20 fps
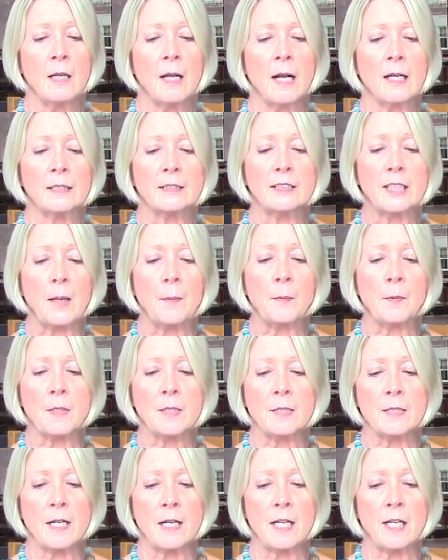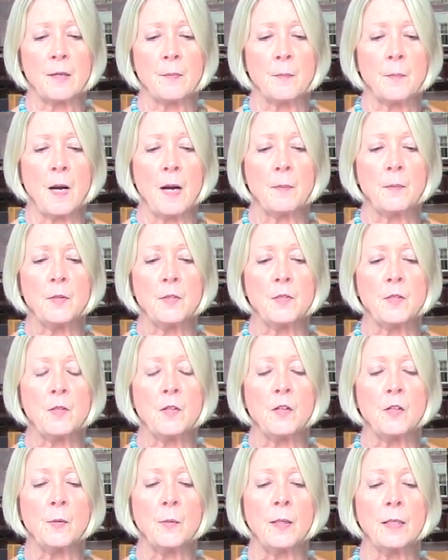A separate study, published in
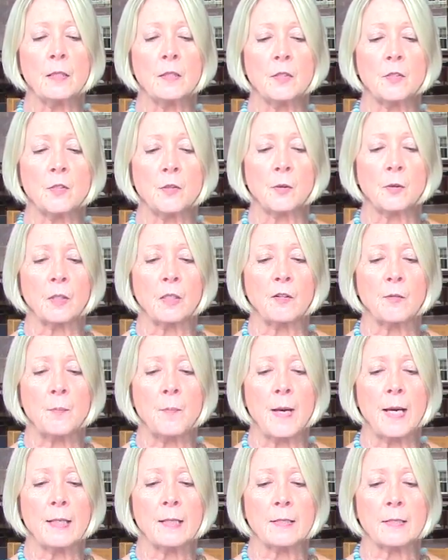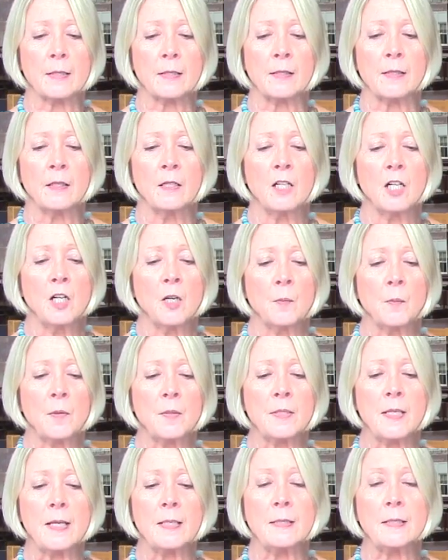the New England Journal of Medicine,
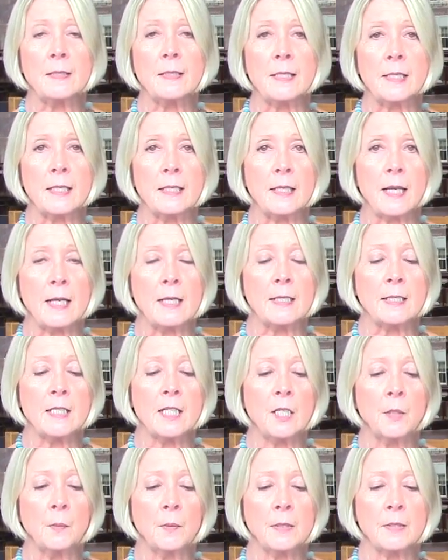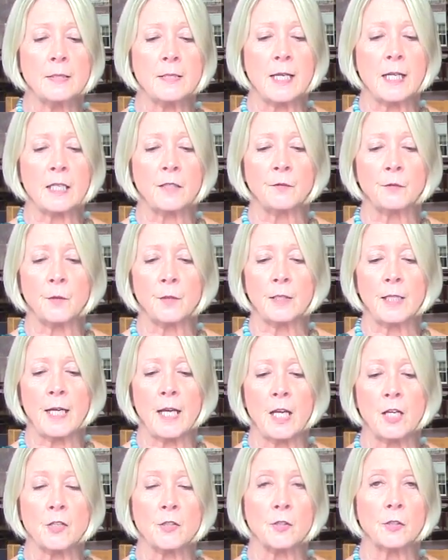presented DNA sequence data for the
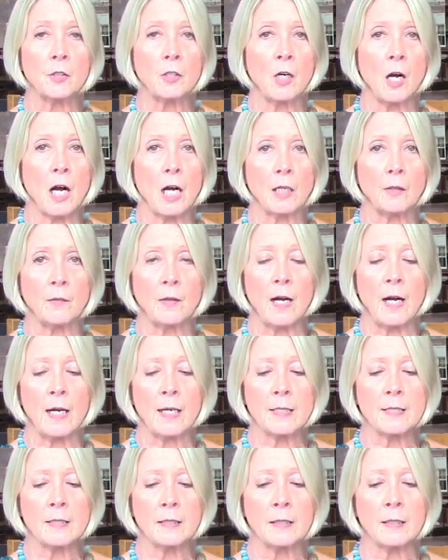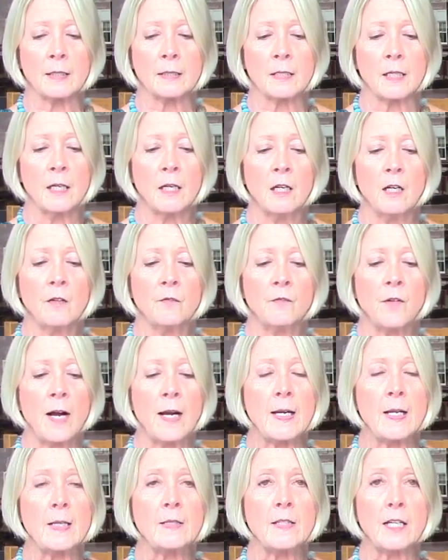Haitian cholera isolate,
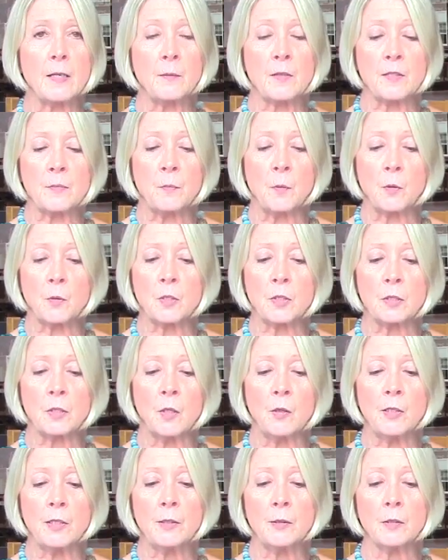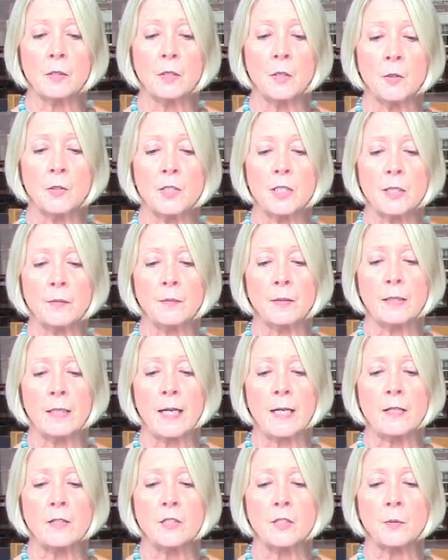finding that it was most closely
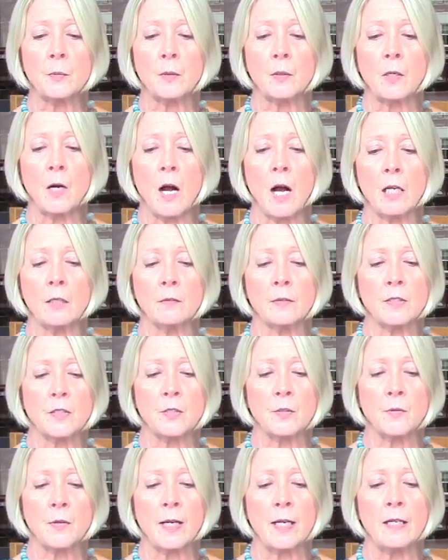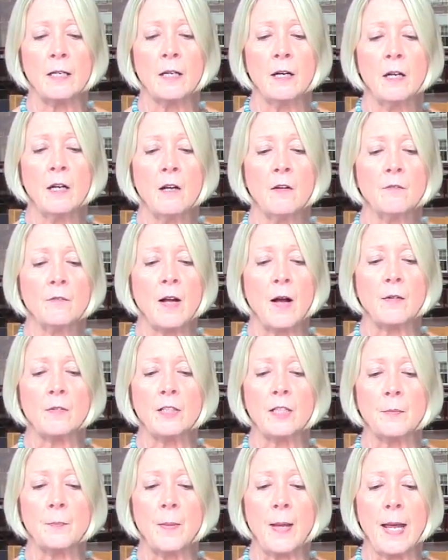related to a cholera strain found
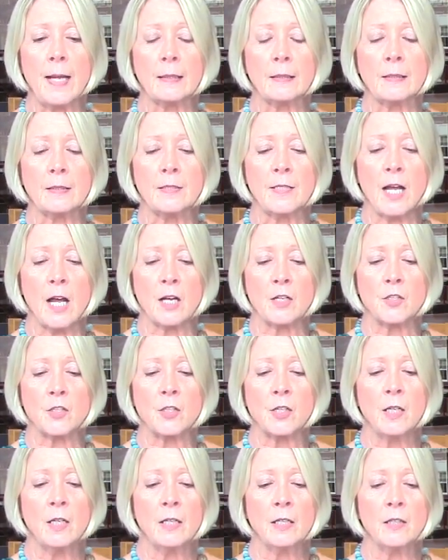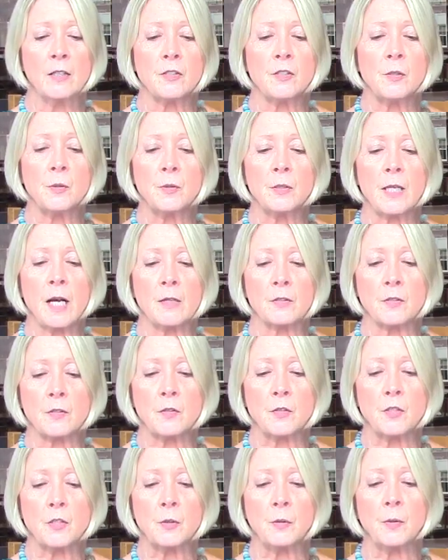in Bangladesh in
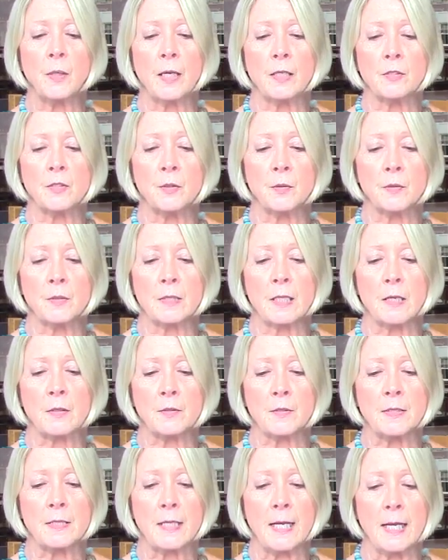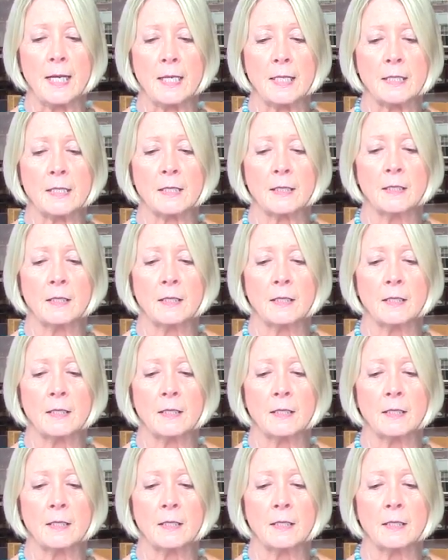2002 and 2008.